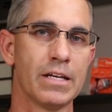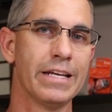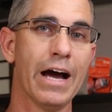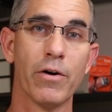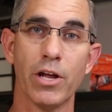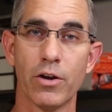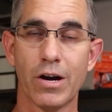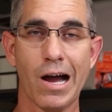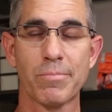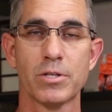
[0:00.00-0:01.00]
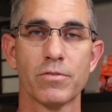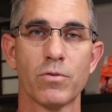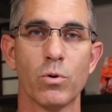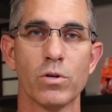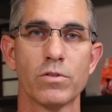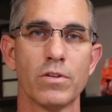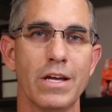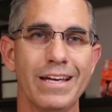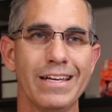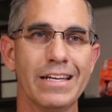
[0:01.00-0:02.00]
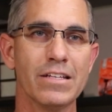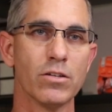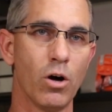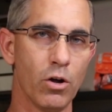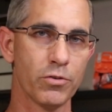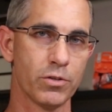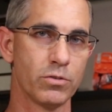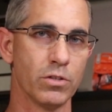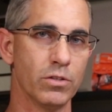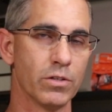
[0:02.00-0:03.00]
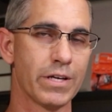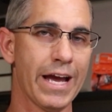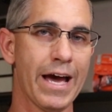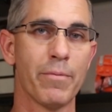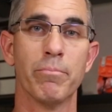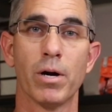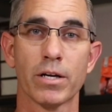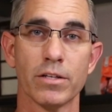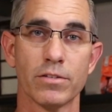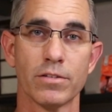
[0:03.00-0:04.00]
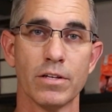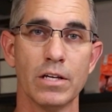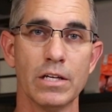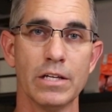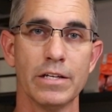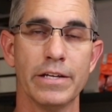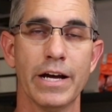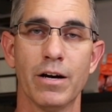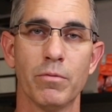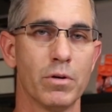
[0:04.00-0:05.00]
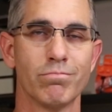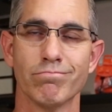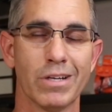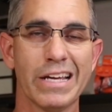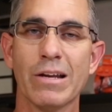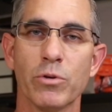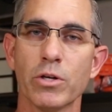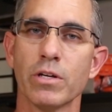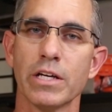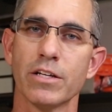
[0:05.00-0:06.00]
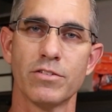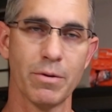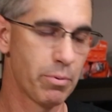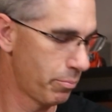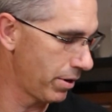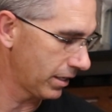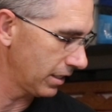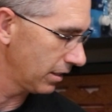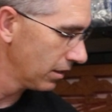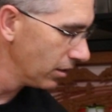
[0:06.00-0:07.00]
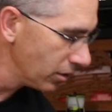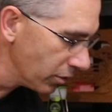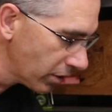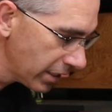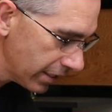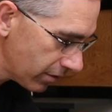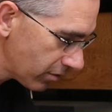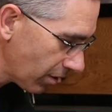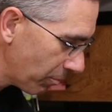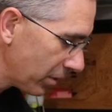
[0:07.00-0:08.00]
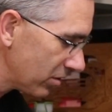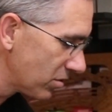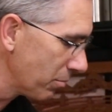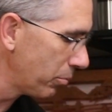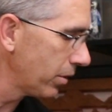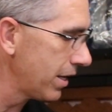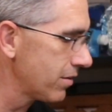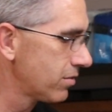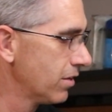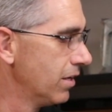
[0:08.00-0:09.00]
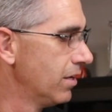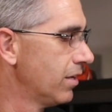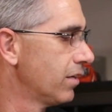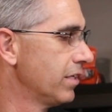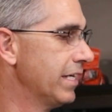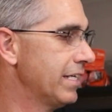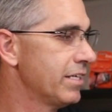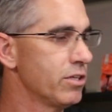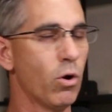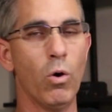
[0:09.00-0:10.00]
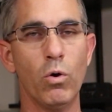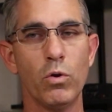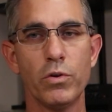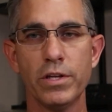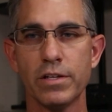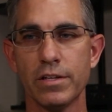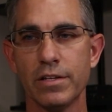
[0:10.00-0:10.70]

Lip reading: Now, another option, of course, is also to look at buckets. Now, again, you can get a simple bucket. You could get something as simple as getting an old